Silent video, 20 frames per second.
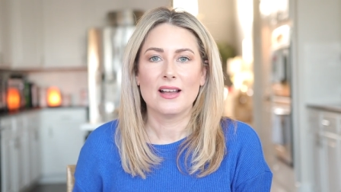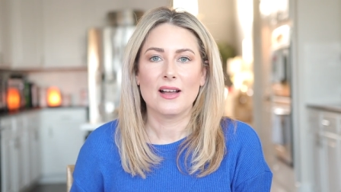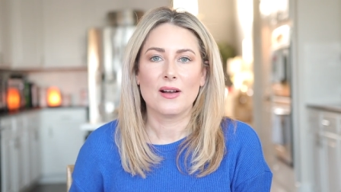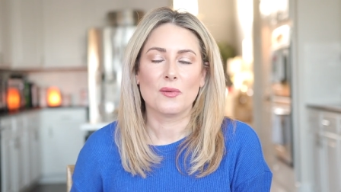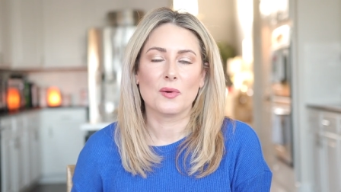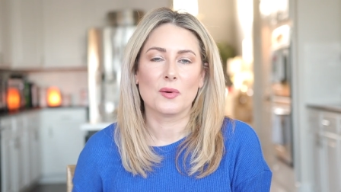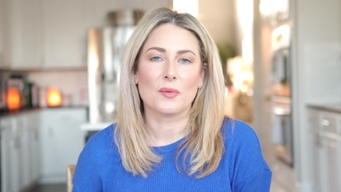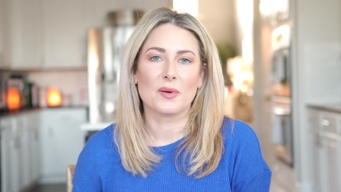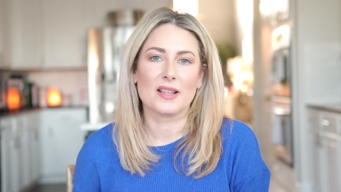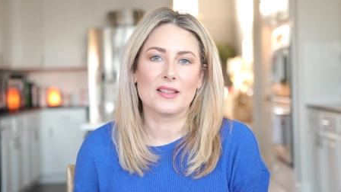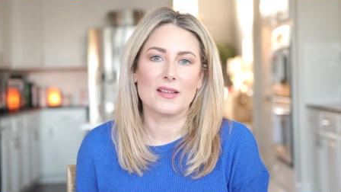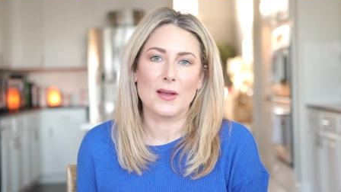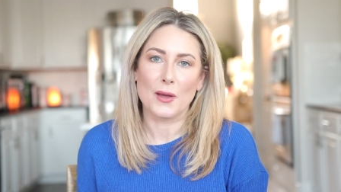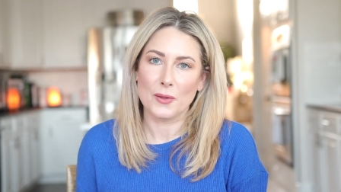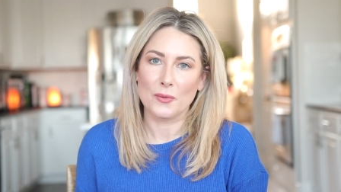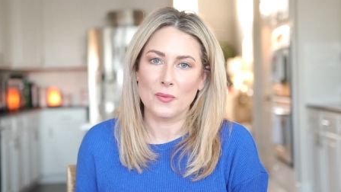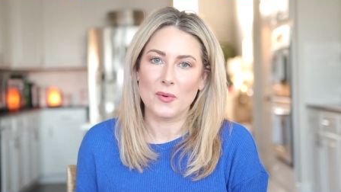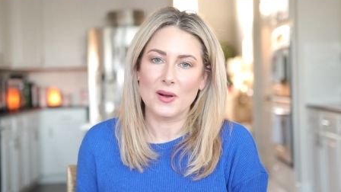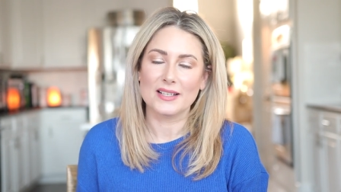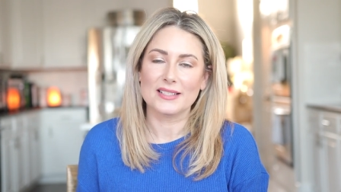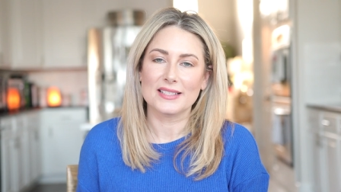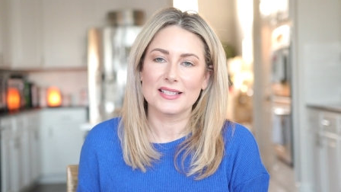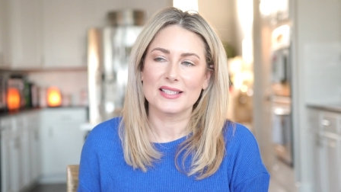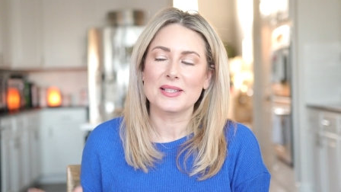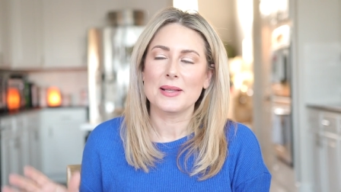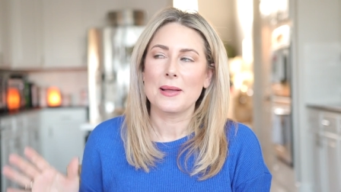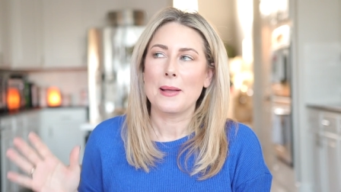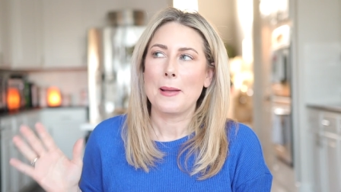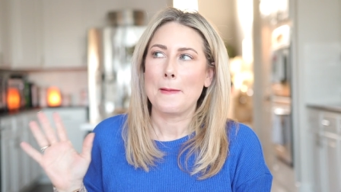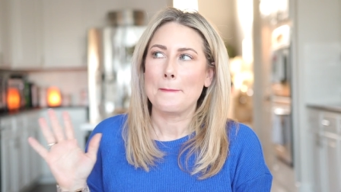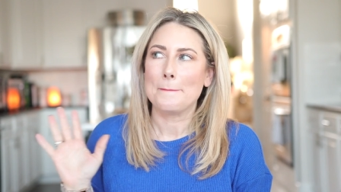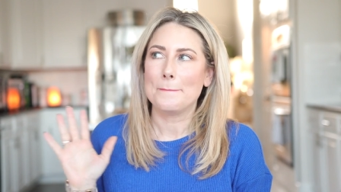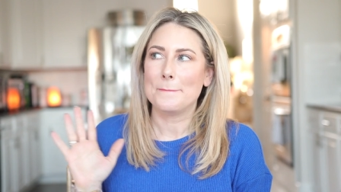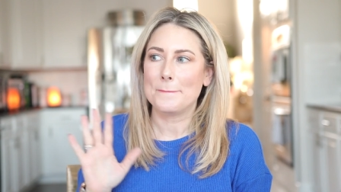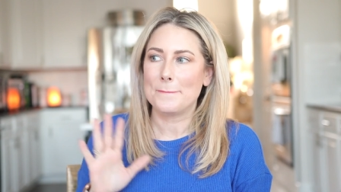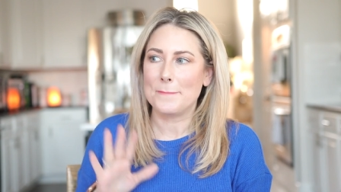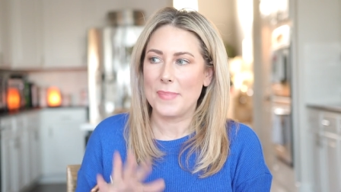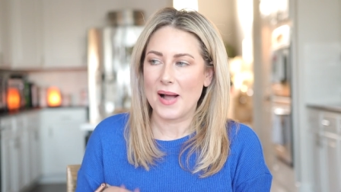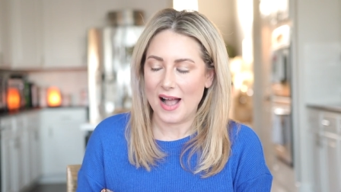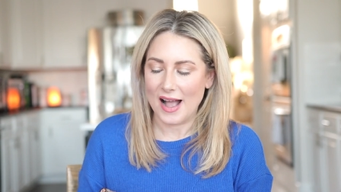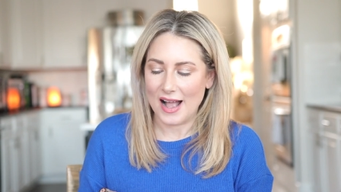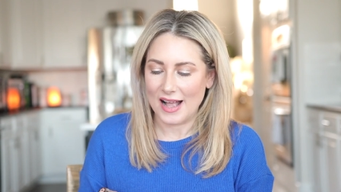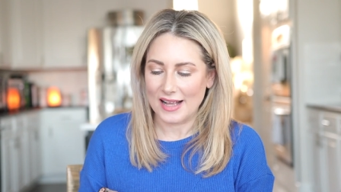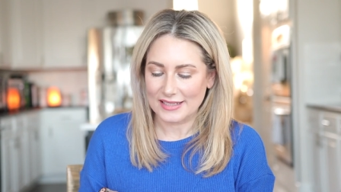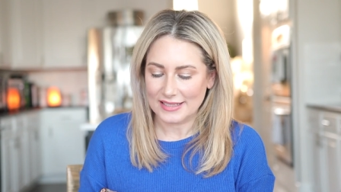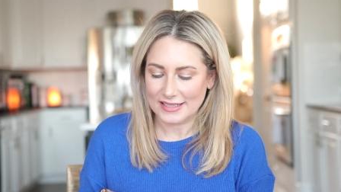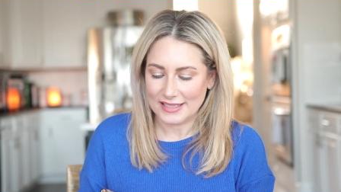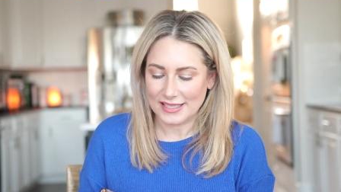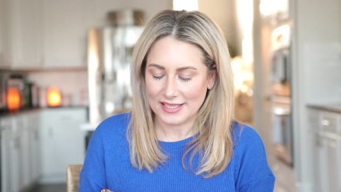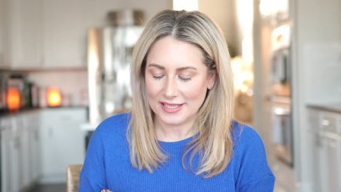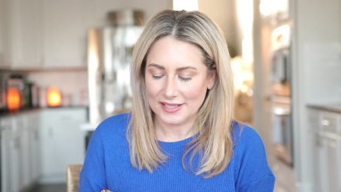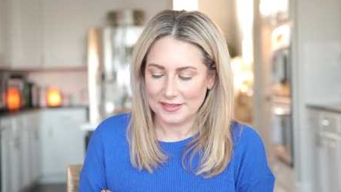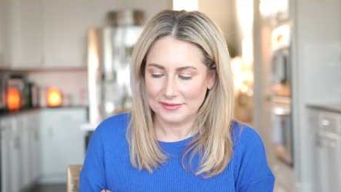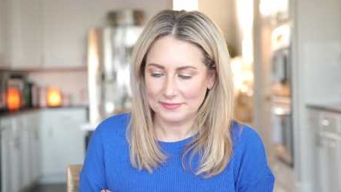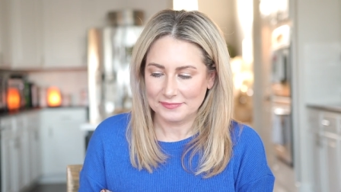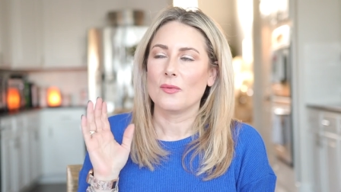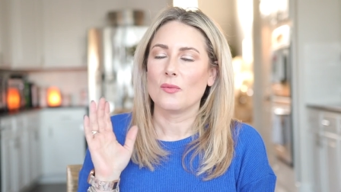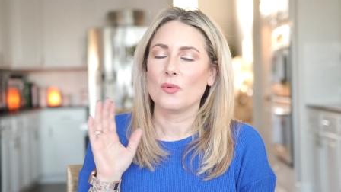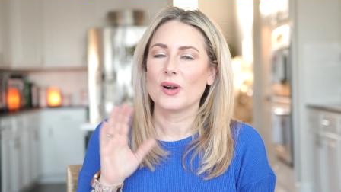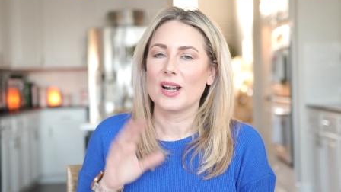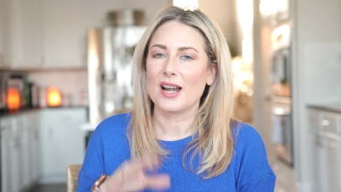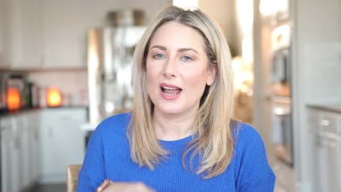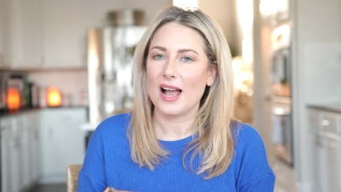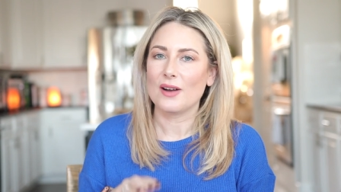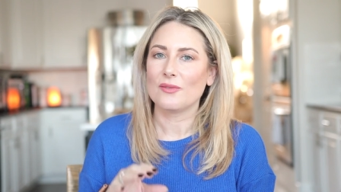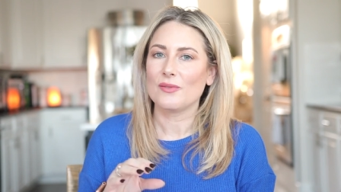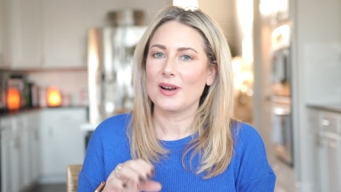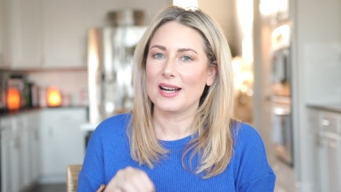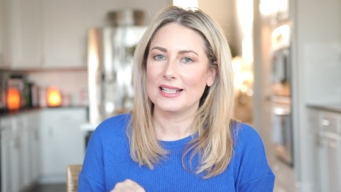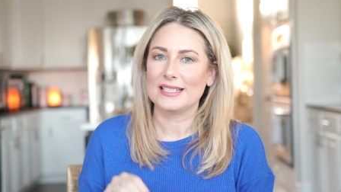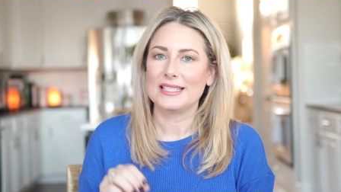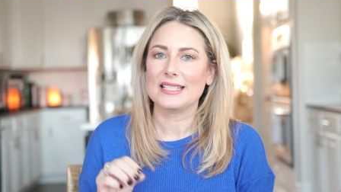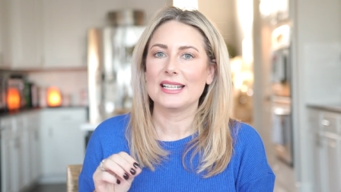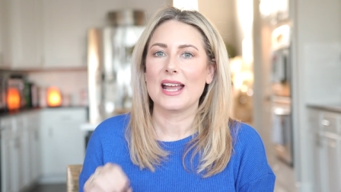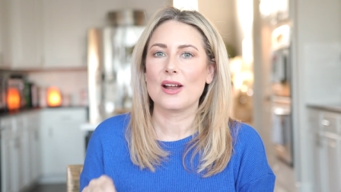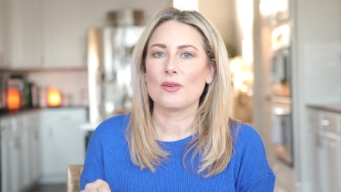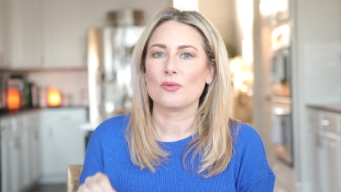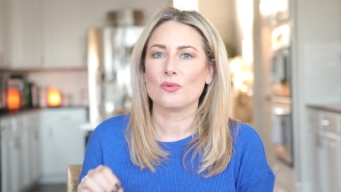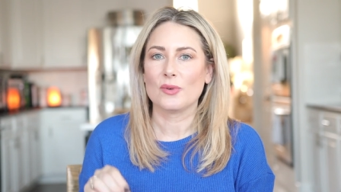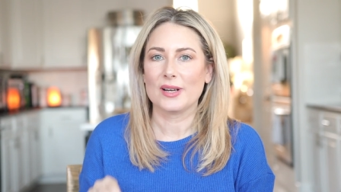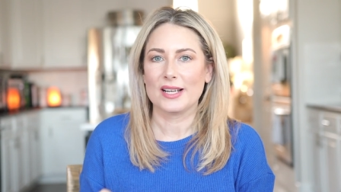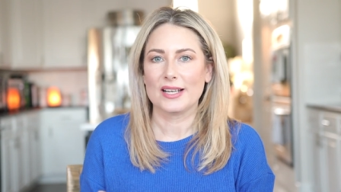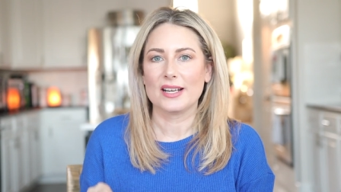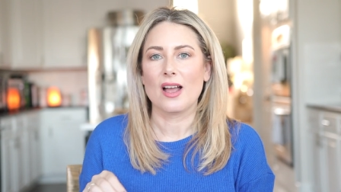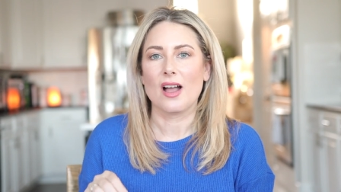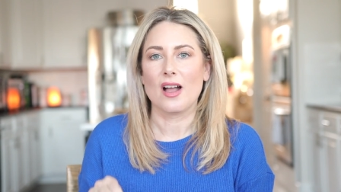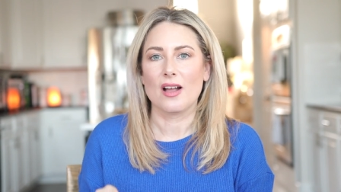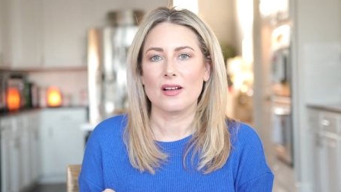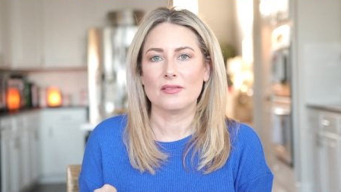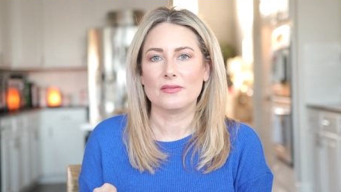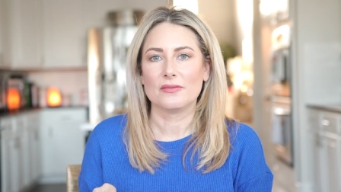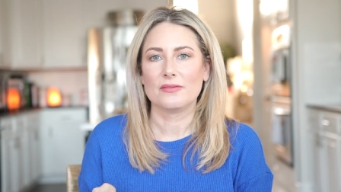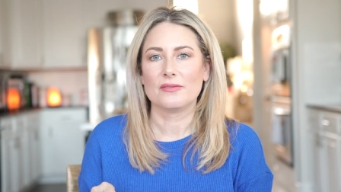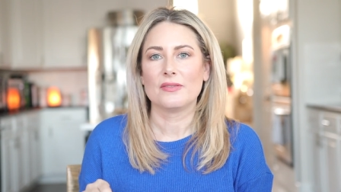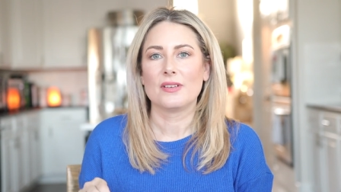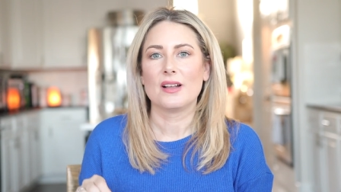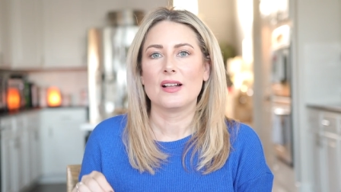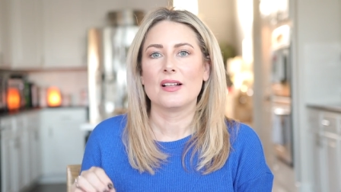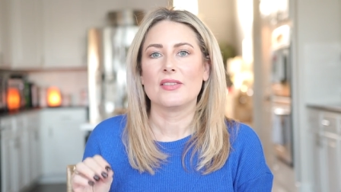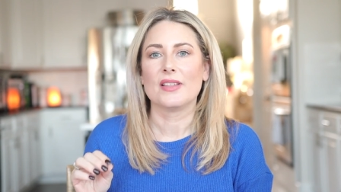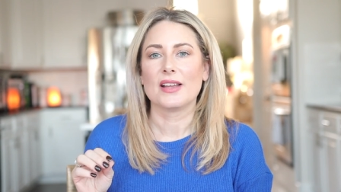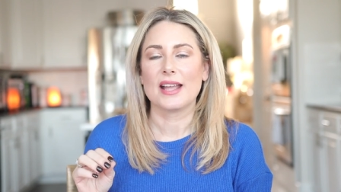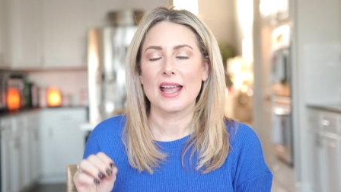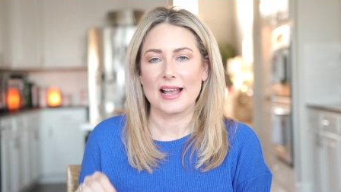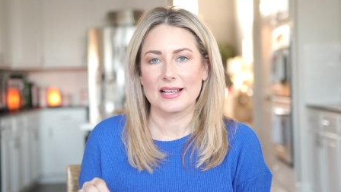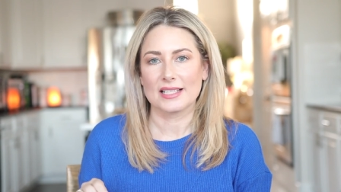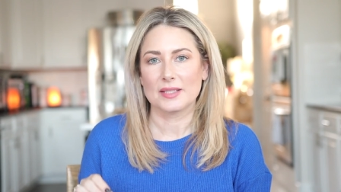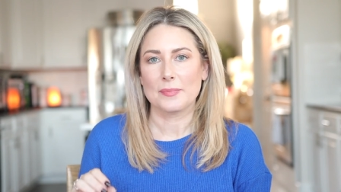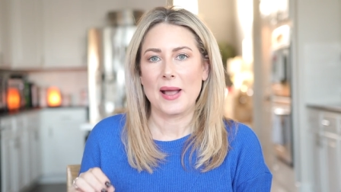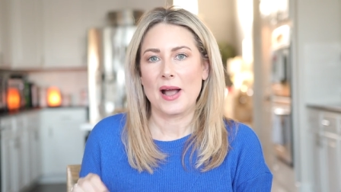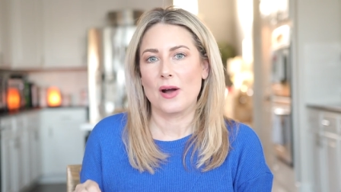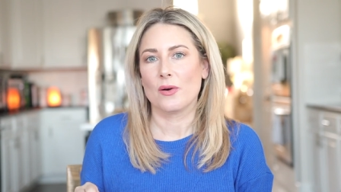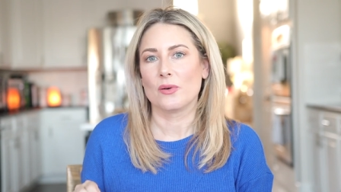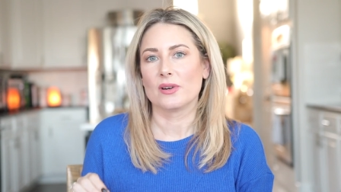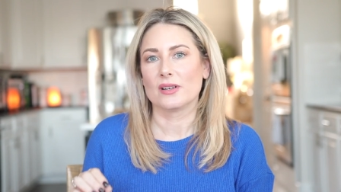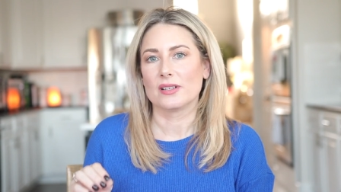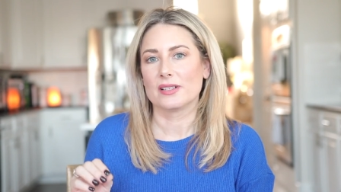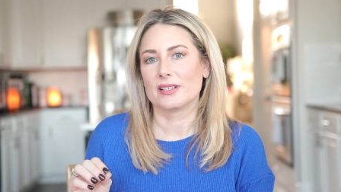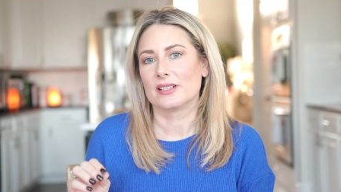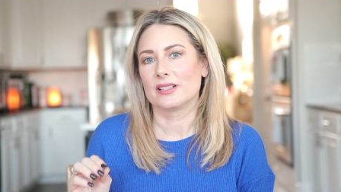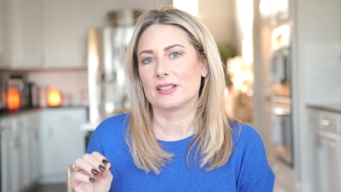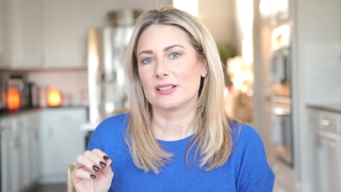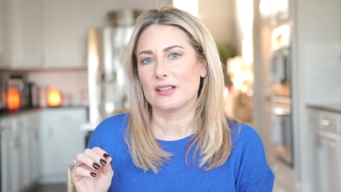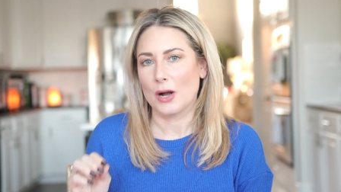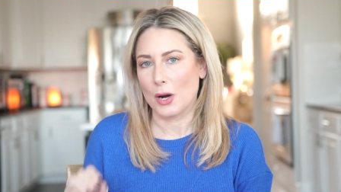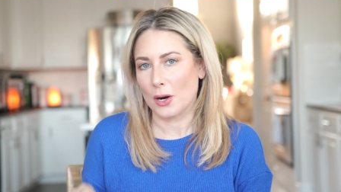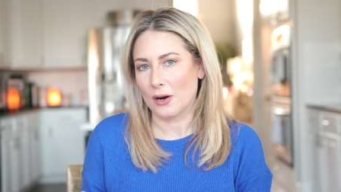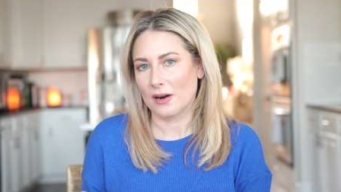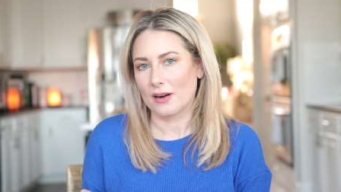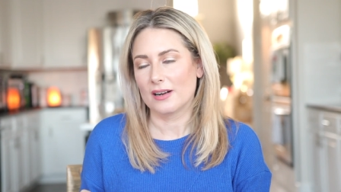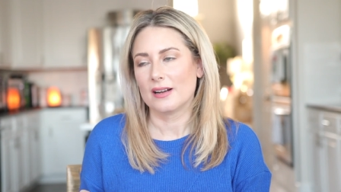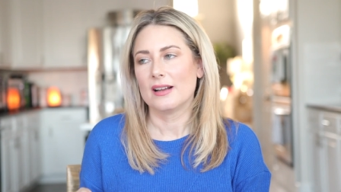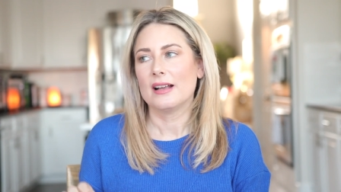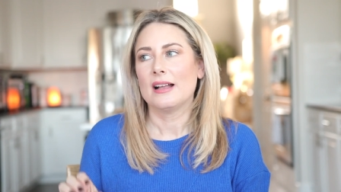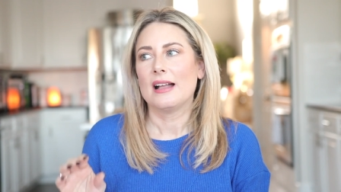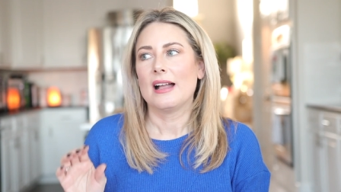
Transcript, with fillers: or one of the other ones, but we're not ready to get rid of the gas powered car.